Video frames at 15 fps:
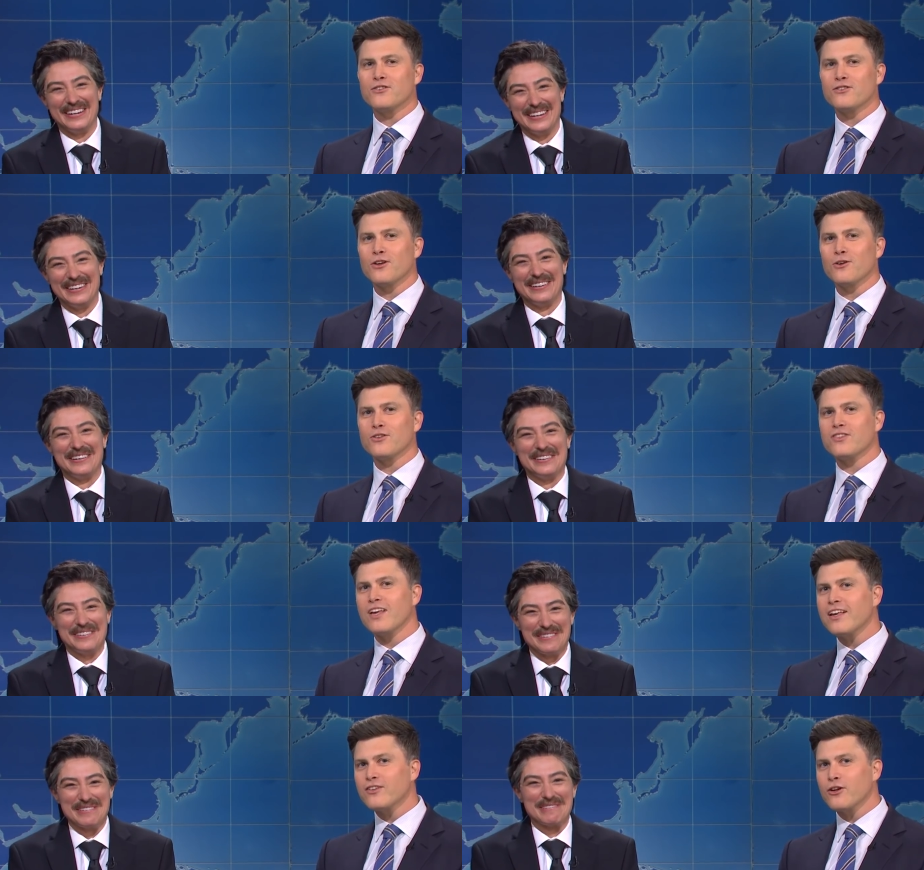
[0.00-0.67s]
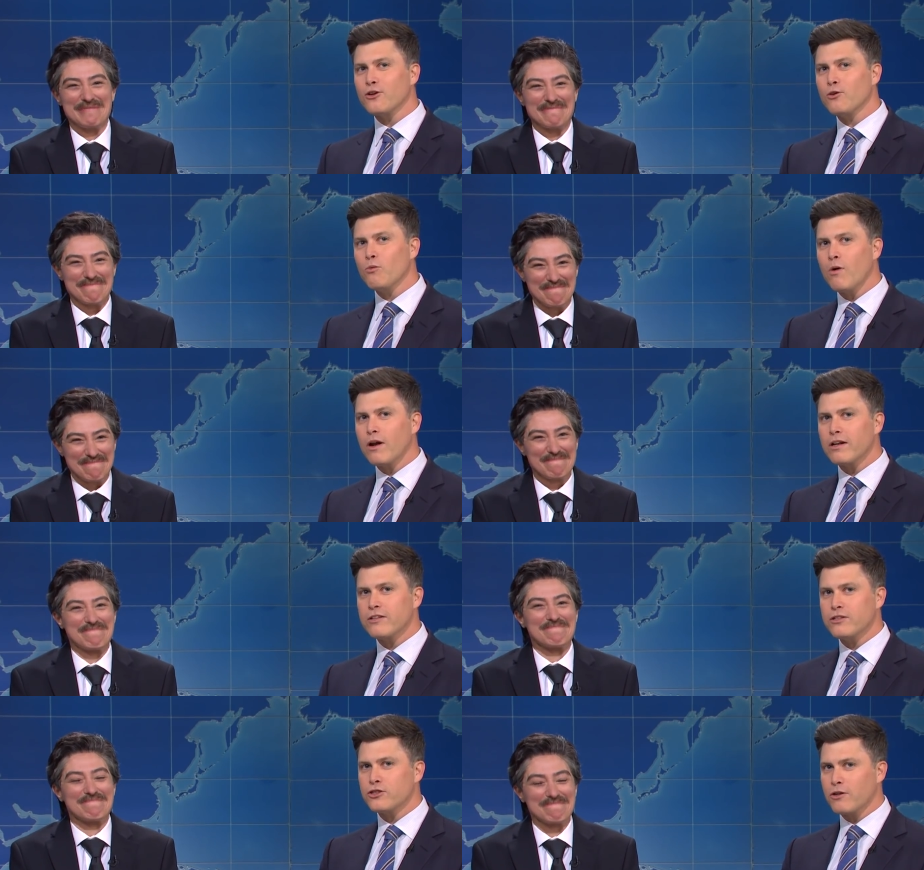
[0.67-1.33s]
Speaker 1: So, Cesar, you
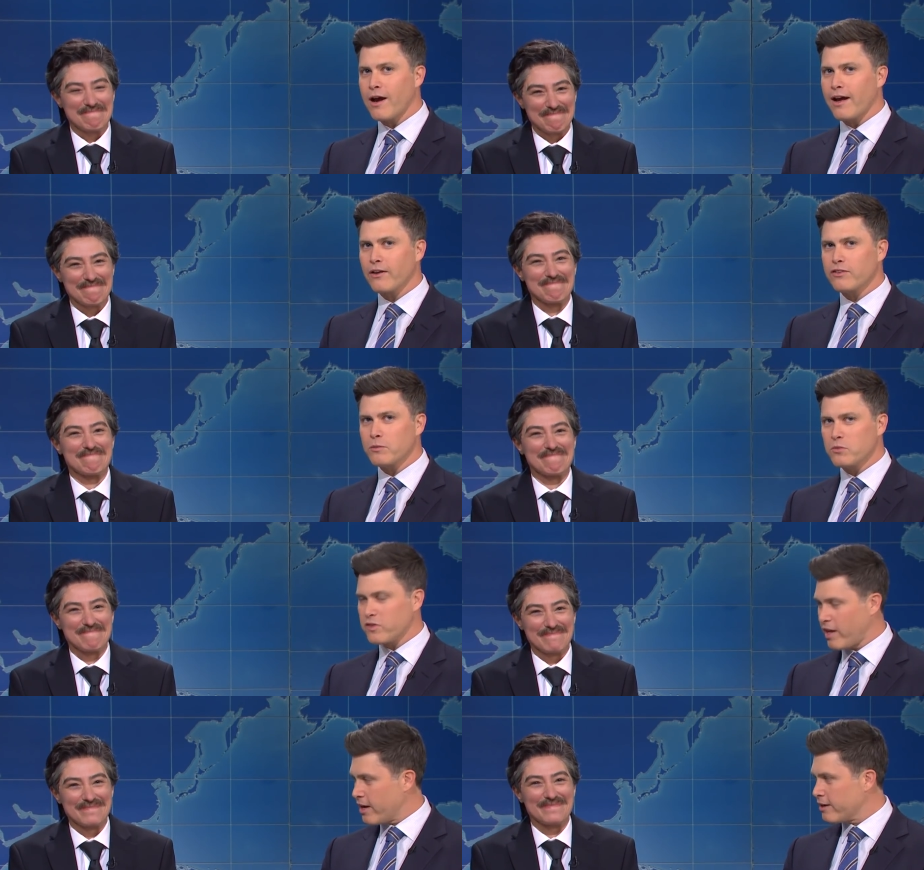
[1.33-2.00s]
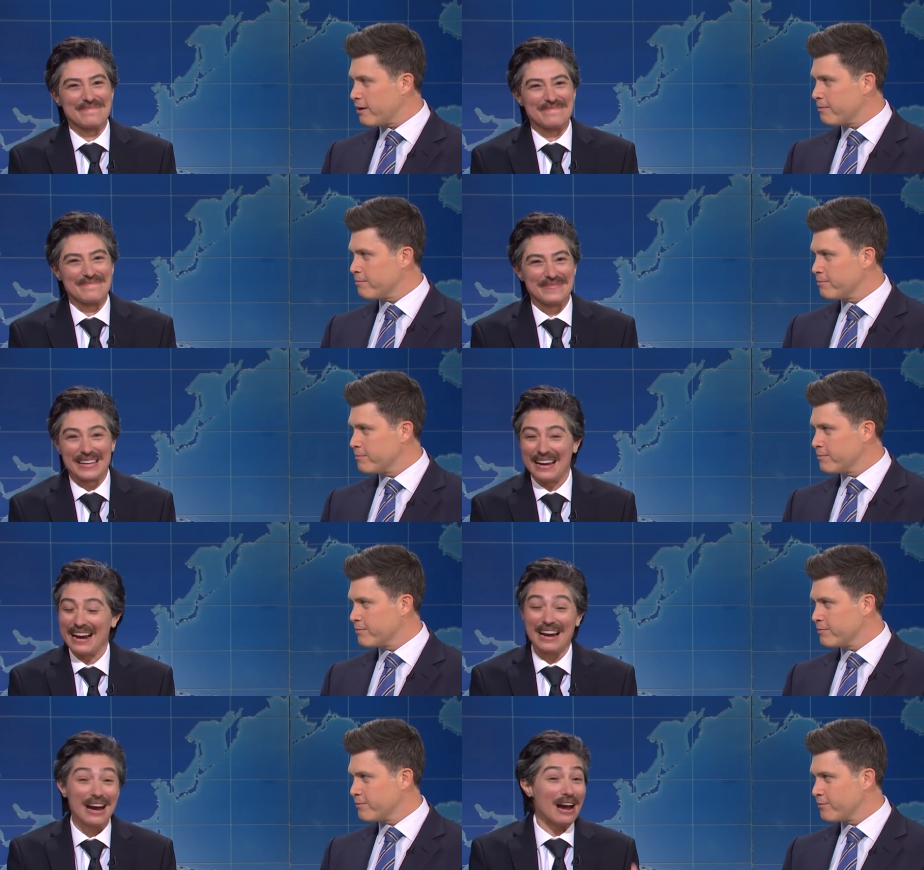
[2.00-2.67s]
wanted to try out some stand-up?
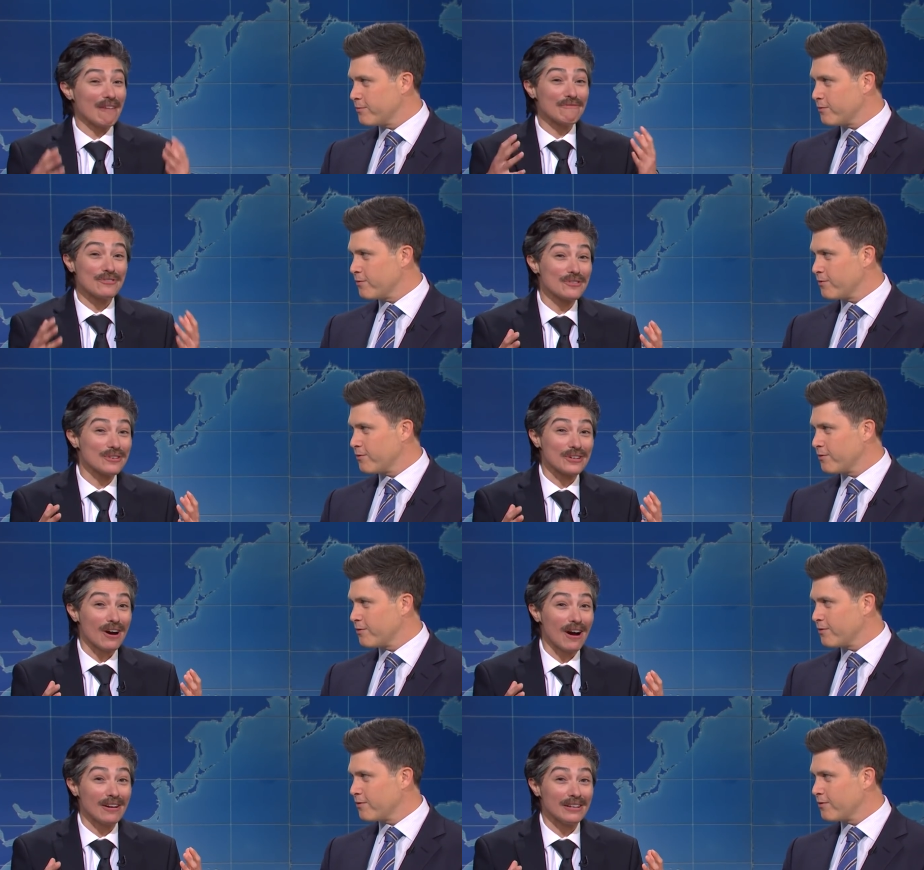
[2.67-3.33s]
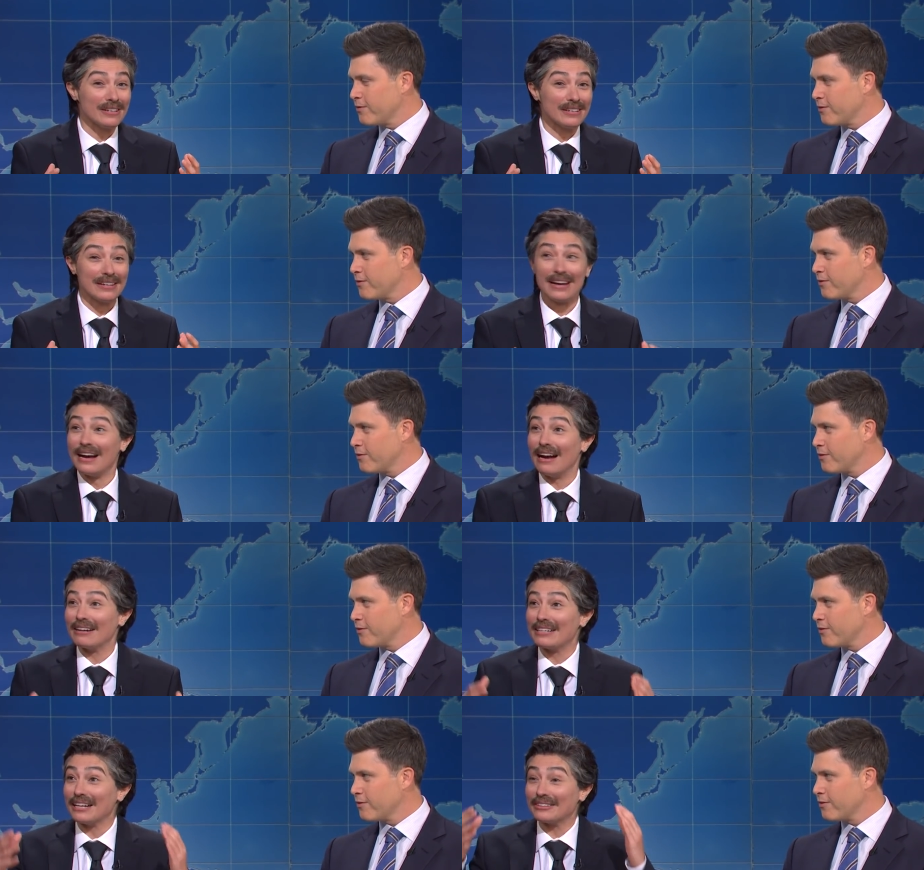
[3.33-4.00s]
Speaker 2: I have to, Colin.
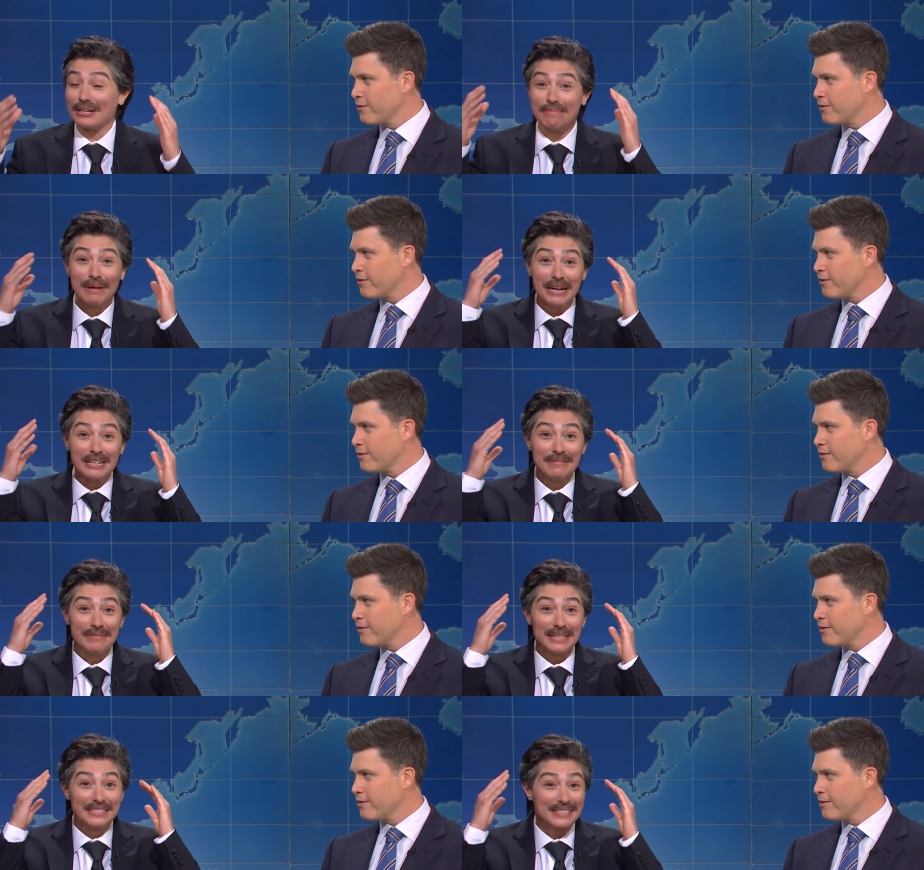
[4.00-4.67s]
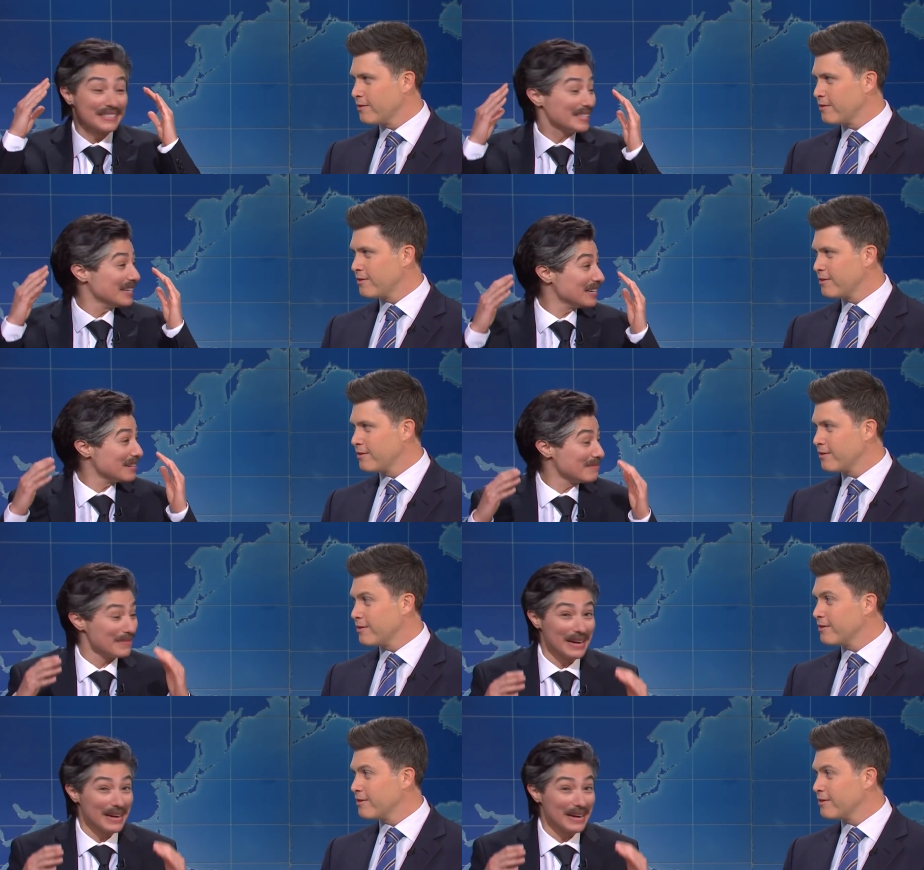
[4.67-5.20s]
I got the minor man Sia,